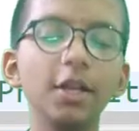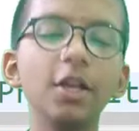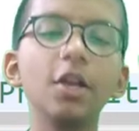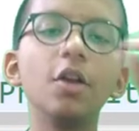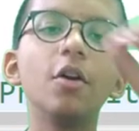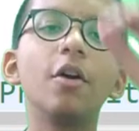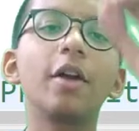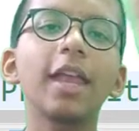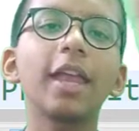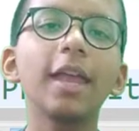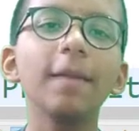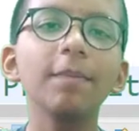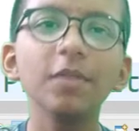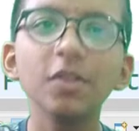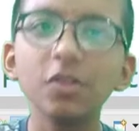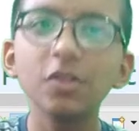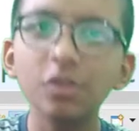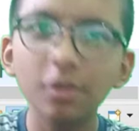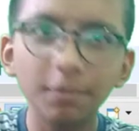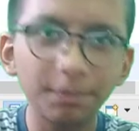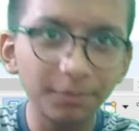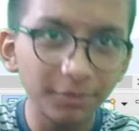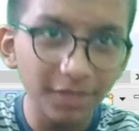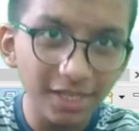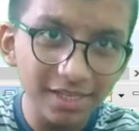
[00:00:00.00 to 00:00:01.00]
Okay,
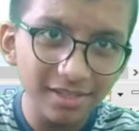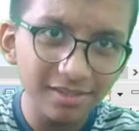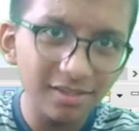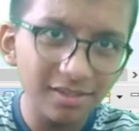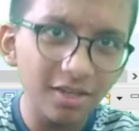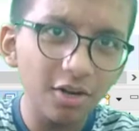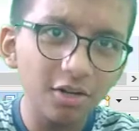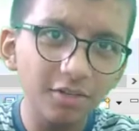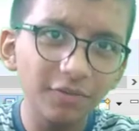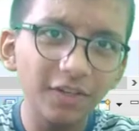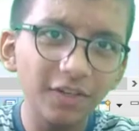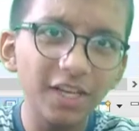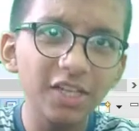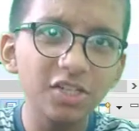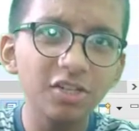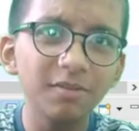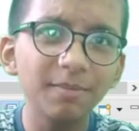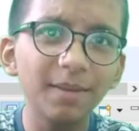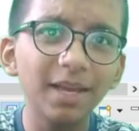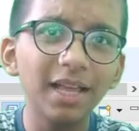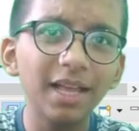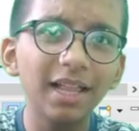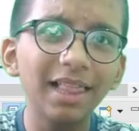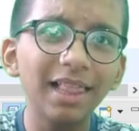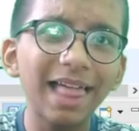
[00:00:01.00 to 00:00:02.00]
so press the notification
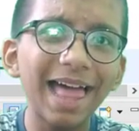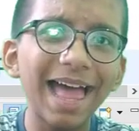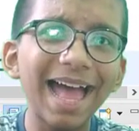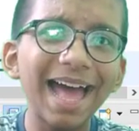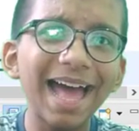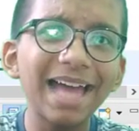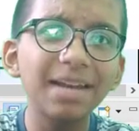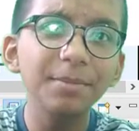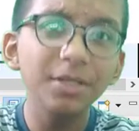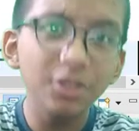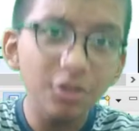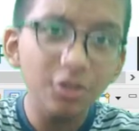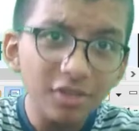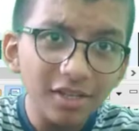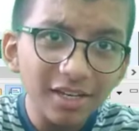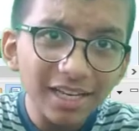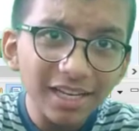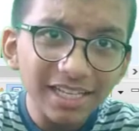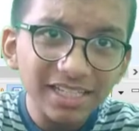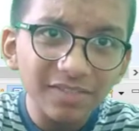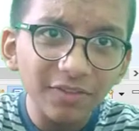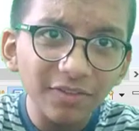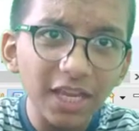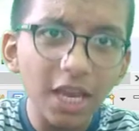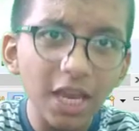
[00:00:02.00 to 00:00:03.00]
bell, and meet you in the
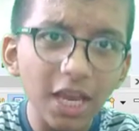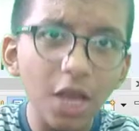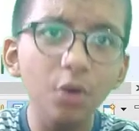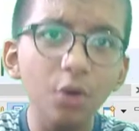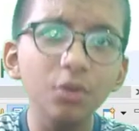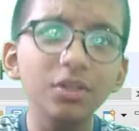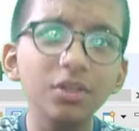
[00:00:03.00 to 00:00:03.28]
next video.